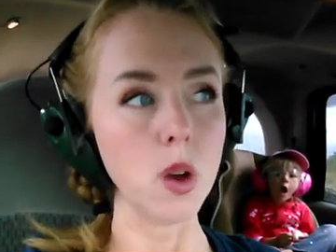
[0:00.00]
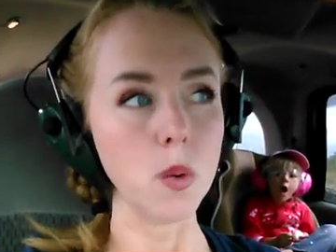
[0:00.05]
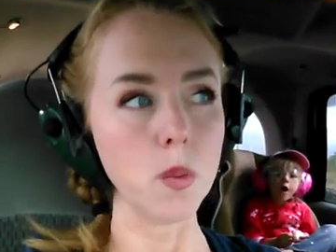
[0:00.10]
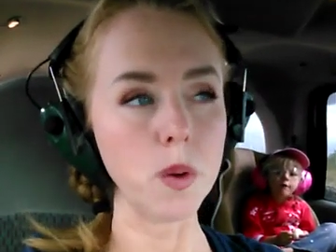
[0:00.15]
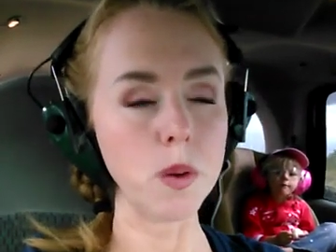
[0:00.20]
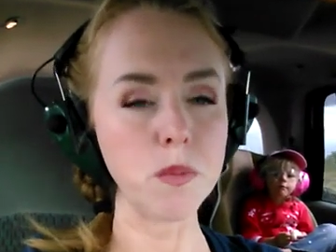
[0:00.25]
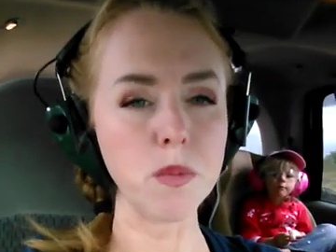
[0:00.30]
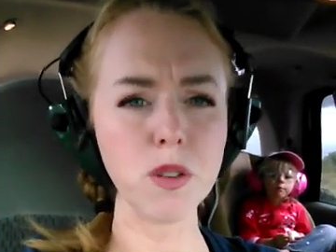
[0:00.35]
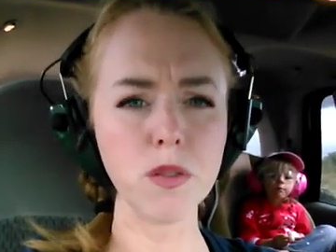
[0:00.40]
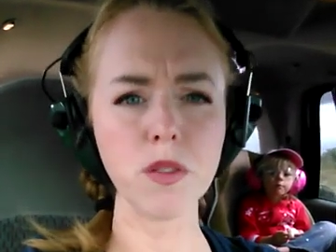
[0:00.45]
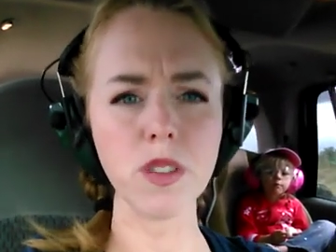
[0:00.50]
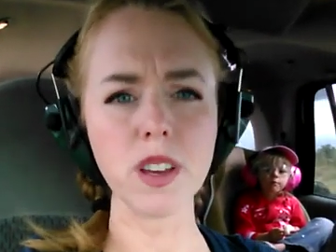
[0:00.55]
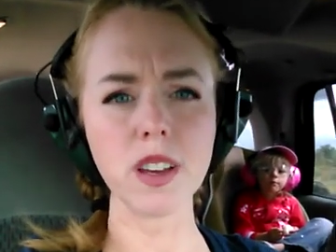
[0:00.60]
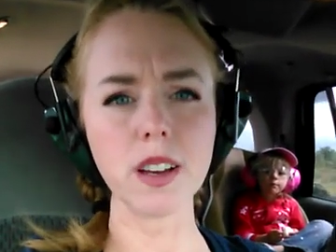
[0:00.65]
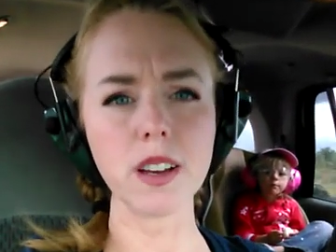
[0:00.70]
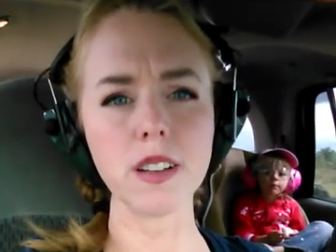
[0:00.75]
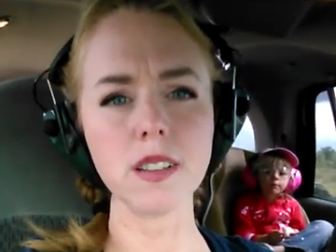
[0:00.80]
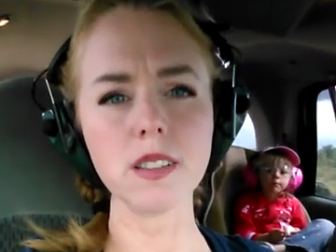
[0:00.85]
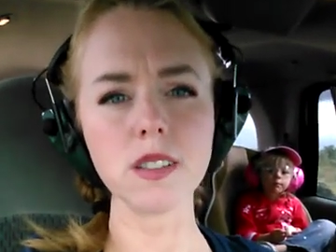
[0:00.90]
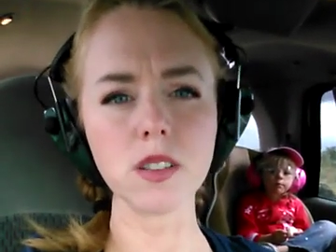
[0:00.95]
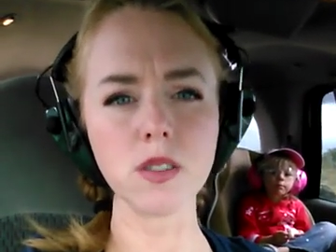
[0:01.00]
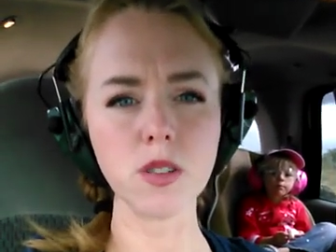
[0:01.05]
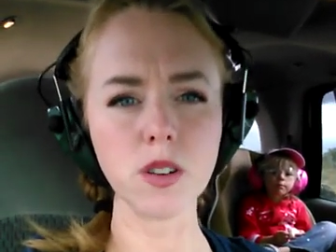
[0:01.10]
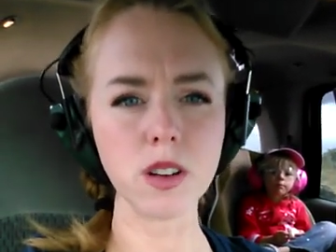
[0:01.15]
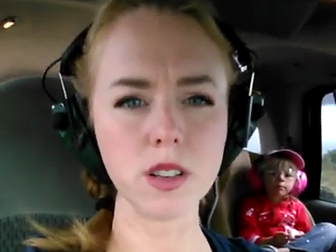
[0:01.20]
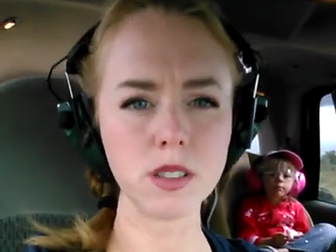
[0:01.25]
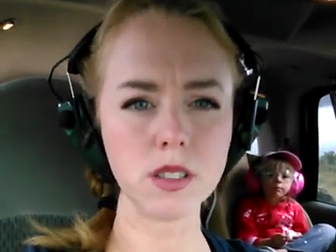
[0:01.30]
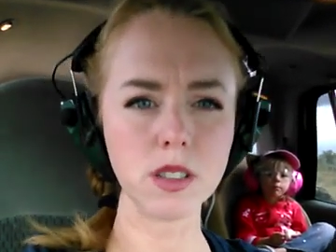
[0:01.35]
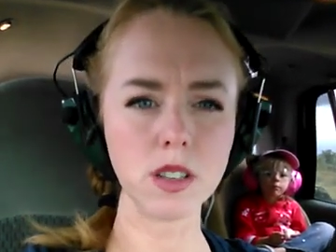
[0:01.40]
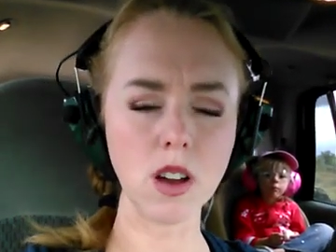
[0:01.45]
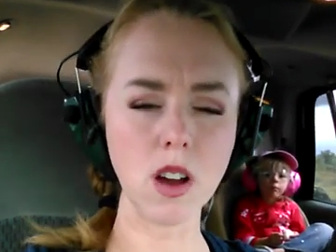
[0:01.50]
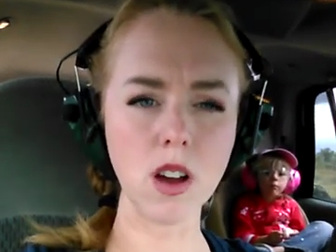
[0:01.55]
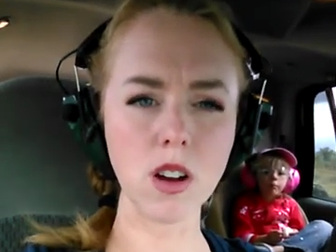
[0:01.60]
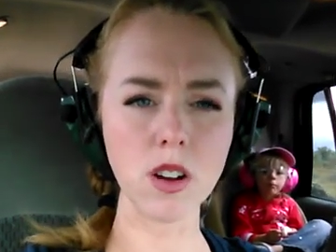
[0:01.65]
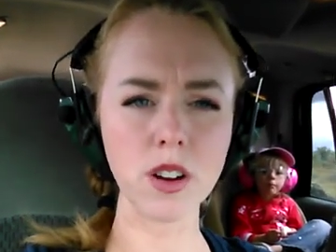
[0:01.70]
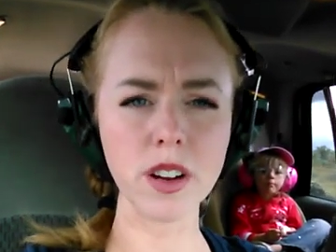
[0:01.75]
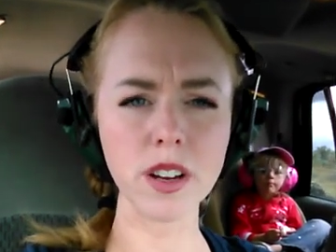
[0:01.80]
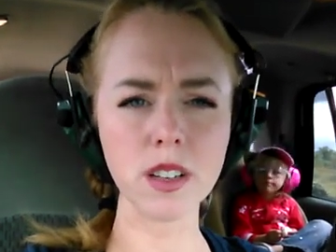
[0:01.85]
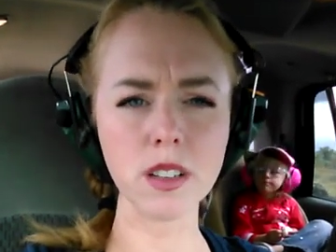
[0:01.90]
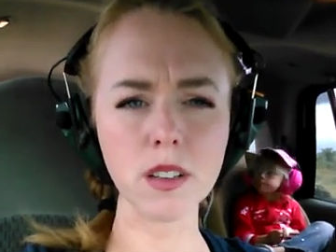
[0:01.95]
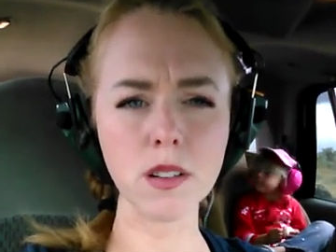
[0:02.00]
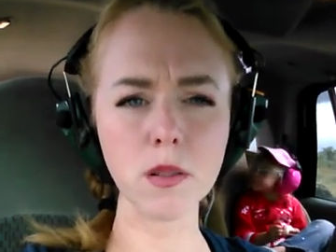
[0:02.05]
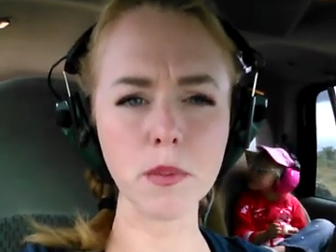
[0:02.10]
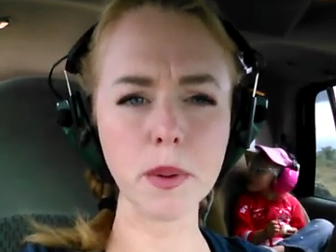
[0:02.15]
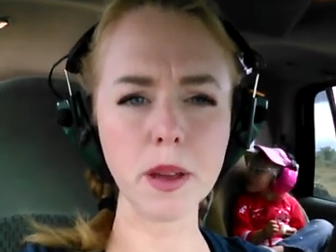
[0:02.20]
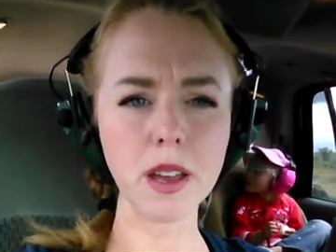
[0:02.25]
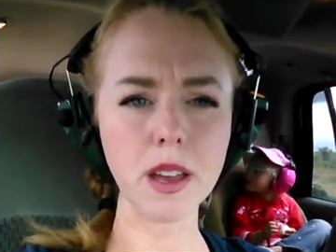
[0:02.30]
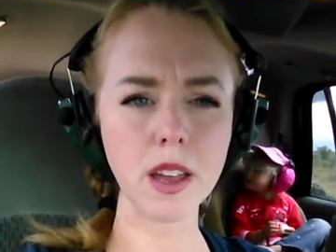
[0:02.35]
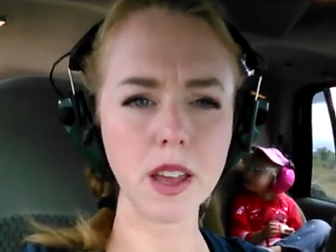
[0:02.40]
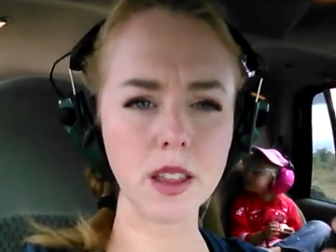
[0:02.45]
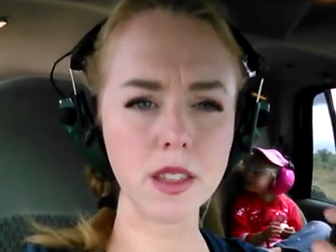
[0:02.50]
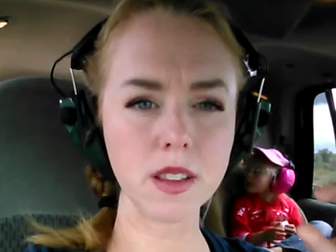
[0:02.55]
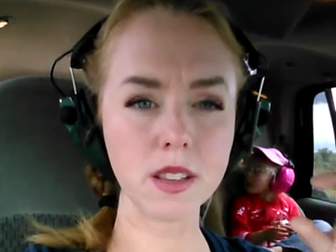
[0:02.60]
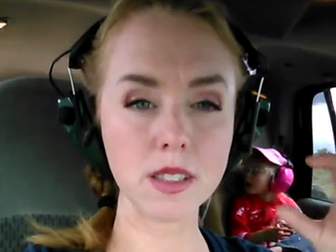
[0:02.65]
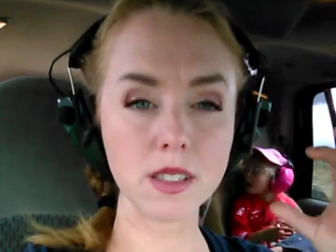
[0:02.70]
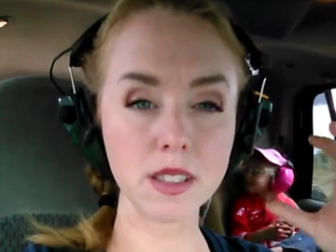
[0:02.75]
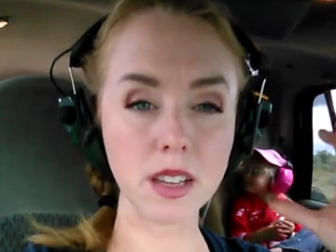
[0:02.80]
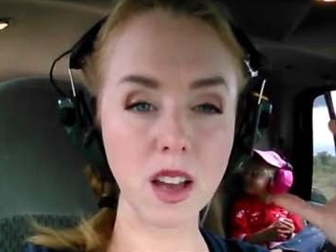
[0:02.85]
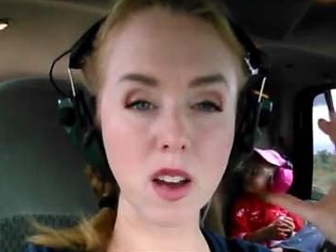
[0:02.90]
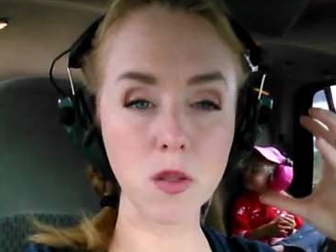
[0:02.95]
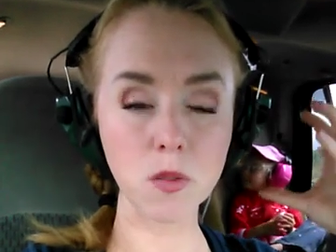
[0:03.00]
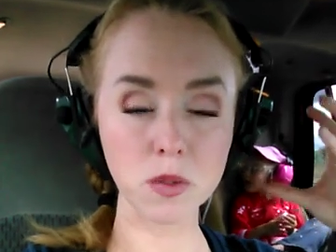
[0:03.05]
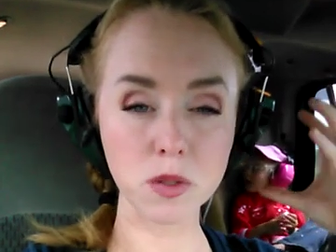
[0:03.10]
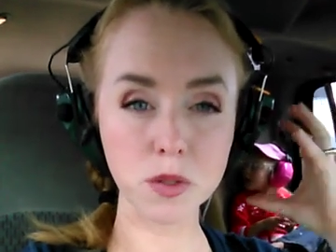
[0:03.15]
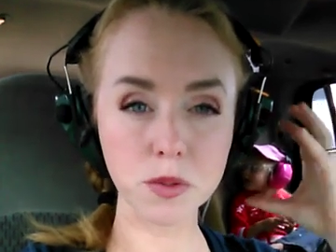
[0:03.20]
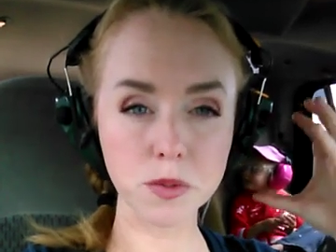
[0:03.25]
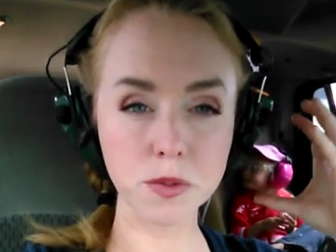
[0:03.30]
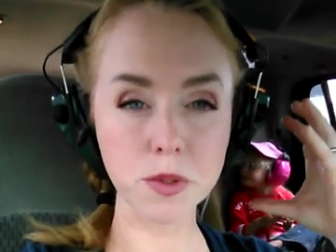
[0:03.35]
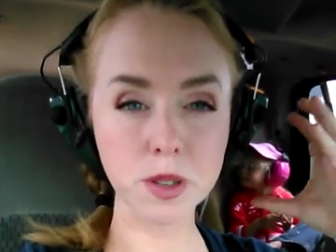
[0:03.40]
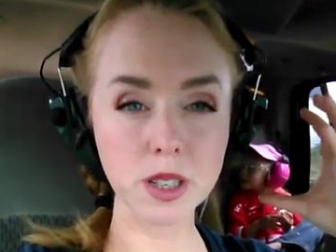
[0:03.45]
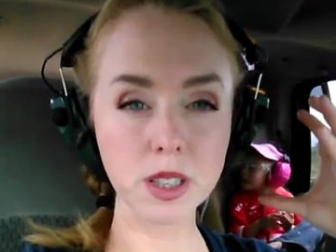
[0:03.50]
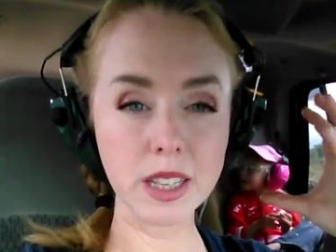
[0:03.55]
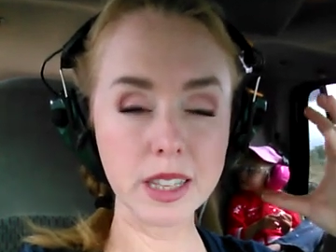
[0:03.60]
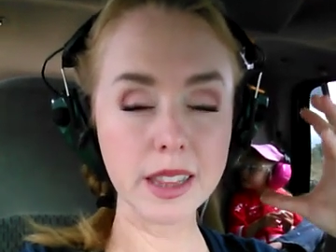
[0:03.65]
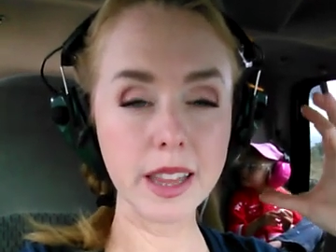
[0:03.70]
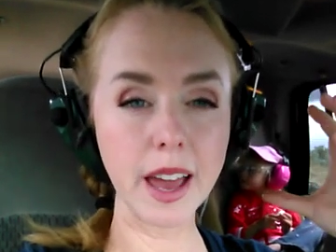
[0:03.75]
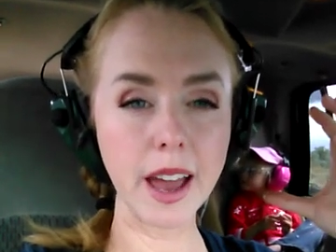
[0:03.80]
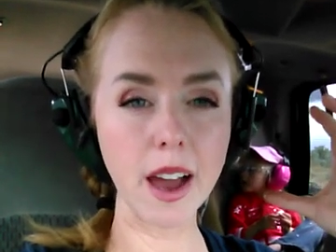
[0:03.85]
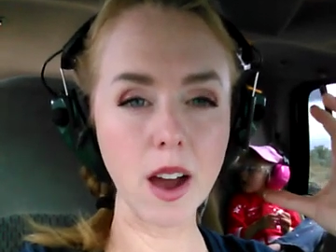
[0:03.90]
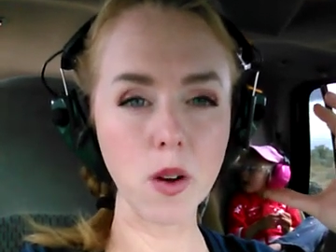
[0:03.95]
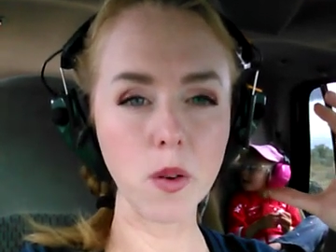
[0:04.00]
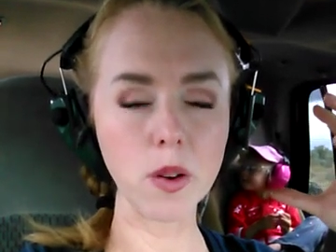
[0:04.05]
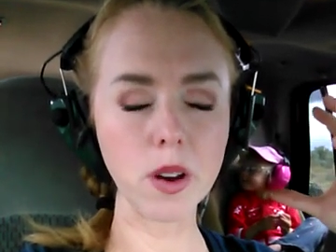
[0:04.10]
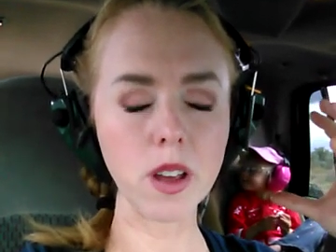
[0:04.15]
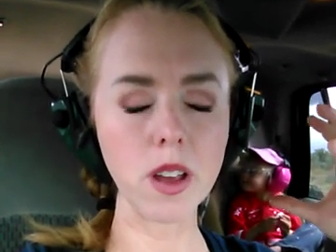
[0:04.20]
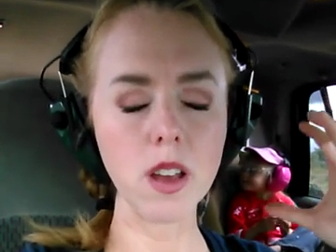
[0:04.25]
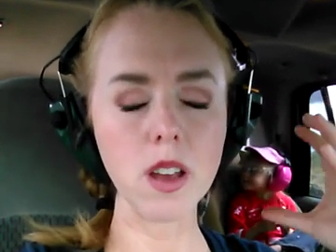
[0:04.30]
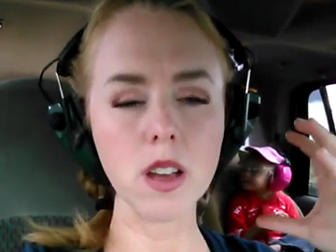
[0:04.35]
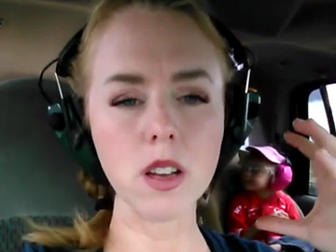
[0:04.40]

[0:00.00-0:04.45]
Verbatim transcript: we moved the guns across the concrete a little bit and the sound was really loud.